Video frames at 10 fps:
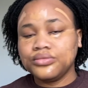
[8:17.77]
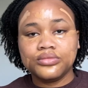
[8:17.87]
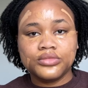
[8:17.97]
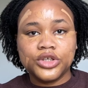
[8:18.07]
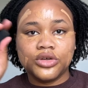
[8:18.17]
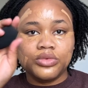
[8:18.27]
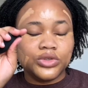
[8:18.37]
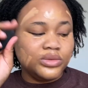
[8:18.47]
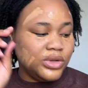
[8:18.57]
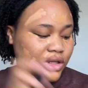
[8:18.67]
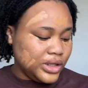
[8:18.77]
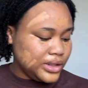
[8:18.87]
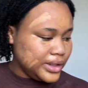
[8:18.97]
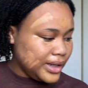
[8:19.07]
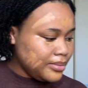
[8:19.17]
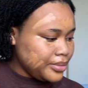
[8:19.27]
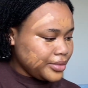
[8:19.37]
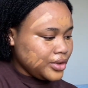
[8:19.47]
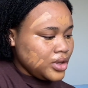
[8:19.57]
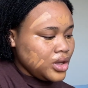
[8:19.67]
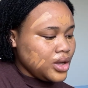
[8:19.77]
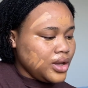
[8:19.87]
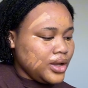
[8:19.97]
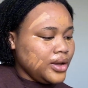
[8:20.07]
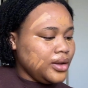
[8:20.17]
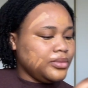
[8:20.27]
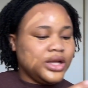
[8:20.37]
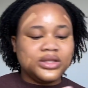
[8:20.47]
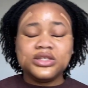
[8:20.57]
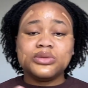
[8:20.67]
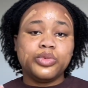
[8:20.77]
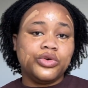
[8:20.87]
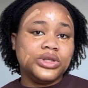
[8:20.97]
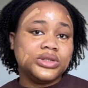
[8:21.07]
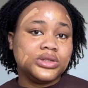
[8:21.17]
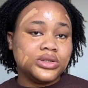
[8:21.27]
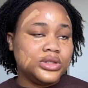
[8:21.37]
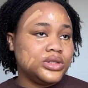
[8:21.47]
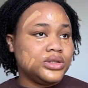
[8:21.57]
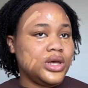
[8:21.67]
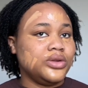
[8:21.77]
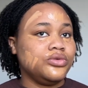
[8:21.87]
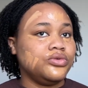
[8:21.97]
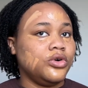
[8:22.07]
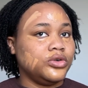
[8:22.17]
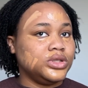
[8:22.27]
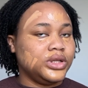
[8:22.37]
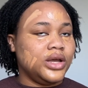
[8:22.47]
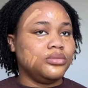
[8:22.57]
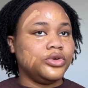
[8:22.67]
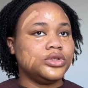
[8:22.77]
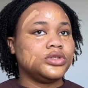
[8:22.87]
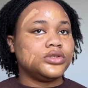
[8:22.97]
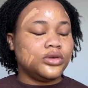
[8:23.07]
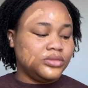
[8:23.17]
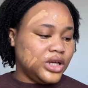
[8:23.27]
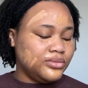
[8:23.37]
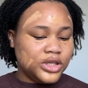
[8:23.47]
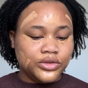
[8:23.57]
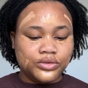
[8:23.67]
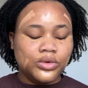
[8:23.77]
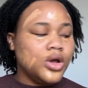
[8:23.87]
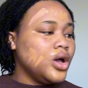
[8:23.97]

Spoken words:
make your beauty blender down. At this point, this I don't do all the time, but sometimes I do.